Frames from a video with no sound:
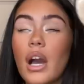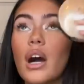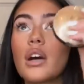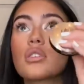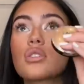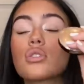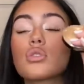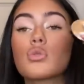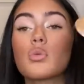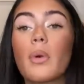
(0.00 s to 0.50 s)
I
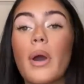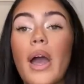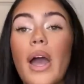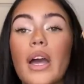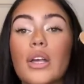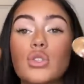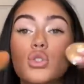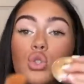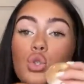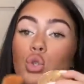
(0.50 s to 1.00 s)

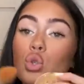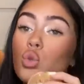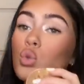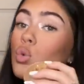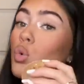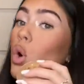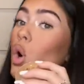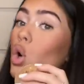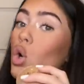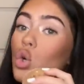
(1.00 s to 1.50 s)
swear
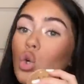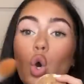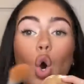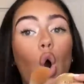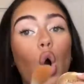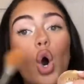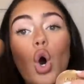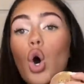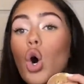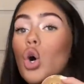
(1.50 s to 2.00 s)
to
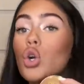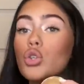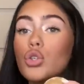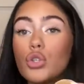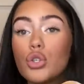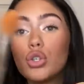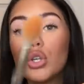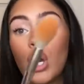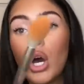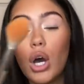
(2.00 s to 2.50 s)
God.
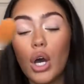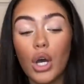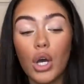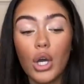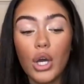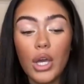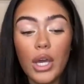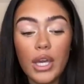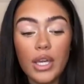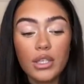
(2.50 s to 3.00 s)

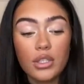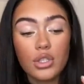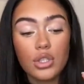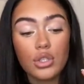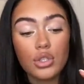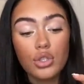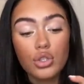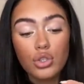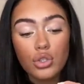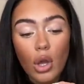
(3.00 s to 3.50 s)
It's
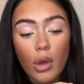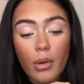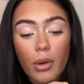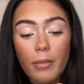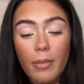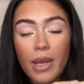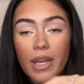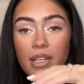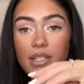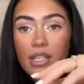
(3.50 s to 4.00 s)
so
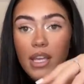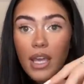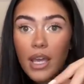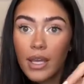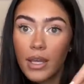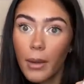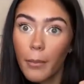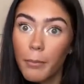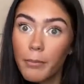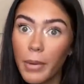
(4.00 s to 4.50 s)

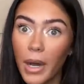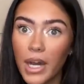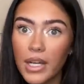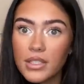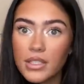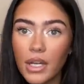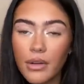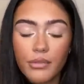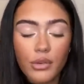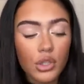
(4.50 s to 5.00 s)
amazing.
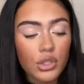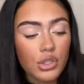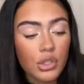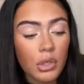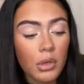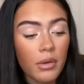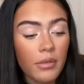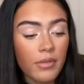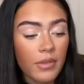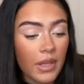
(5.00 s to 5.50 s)
But I've got
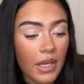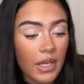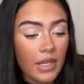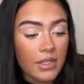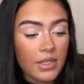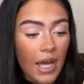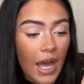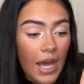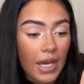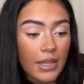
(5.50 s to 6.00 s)
two of
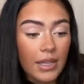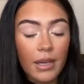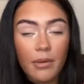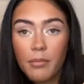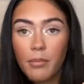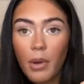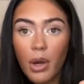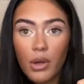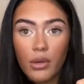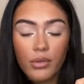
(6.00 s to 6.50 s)
these and they're
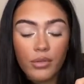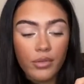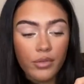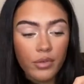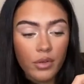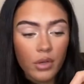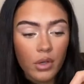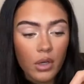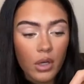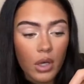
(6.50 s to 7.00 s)

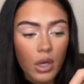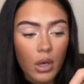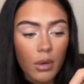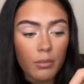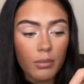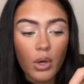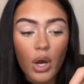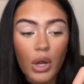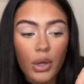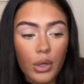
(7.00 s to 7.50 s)
both
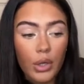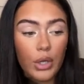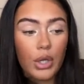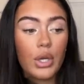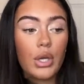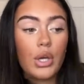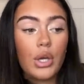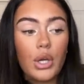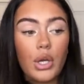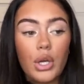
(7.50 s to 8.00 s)
broke.
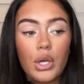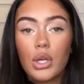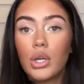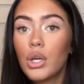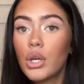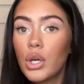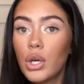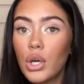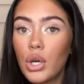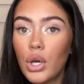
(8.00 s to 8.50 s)

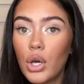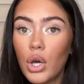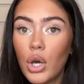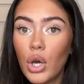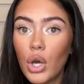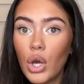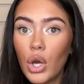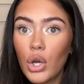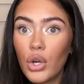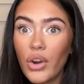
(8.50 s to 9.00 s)

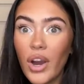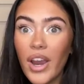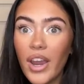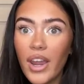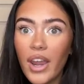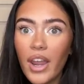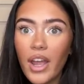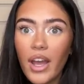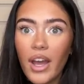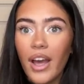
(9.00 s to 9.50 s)
Great.